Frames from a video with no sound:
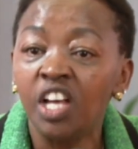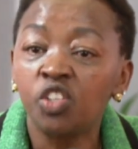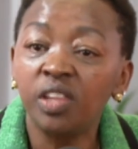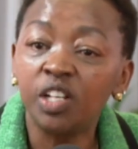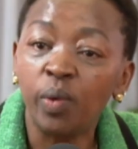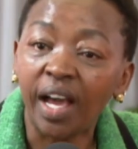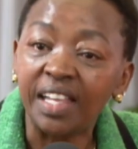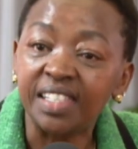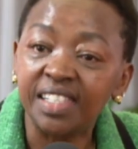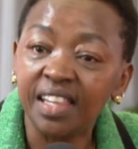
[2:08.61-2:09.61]
so that we
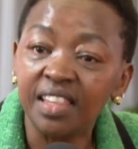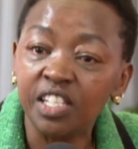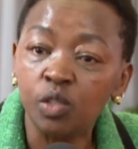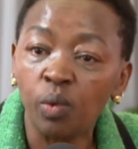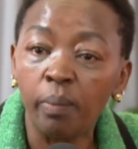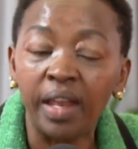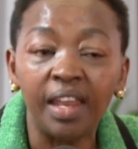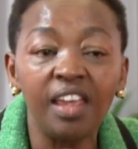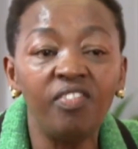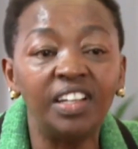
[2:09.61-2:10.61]
can see these
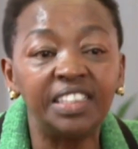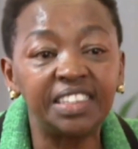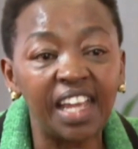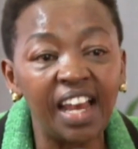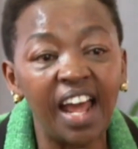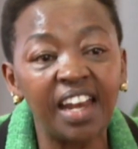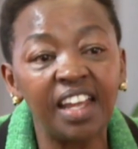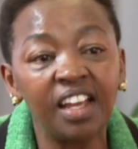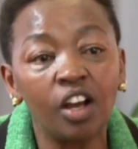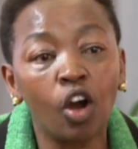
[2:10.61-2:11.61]
women even
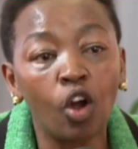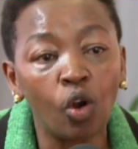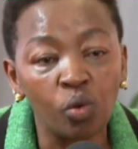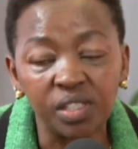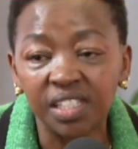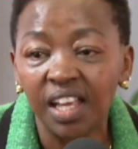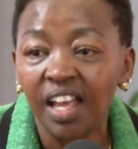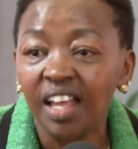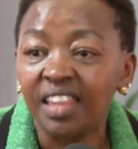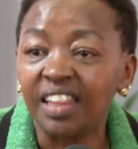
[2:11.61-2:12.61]
tailoring clothes
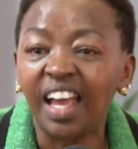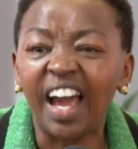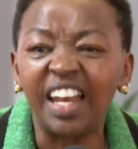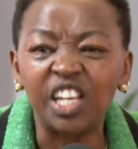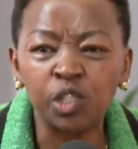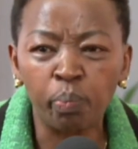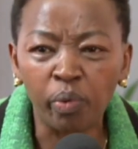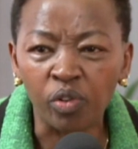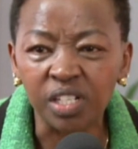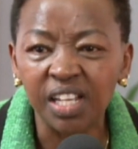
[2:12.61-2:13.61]
that they can
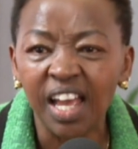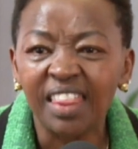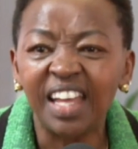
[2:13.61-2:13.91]
export,